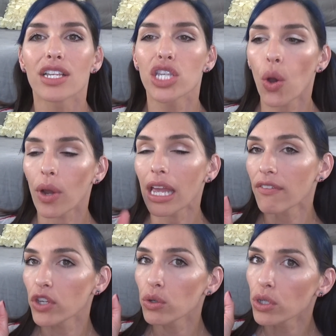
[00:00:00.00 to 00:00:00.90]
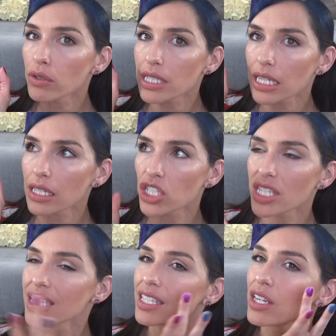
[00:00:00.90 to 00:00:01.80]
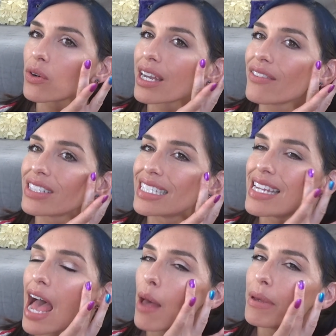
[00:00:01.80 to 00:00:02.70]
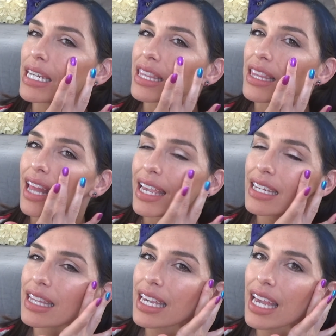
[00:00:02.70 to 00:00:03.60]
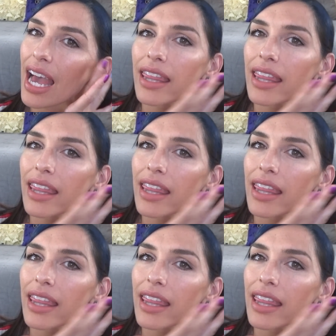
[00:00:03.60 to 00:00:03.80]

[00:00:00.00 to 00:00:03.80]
So if you use it, just, you know, kind of dab it lightly,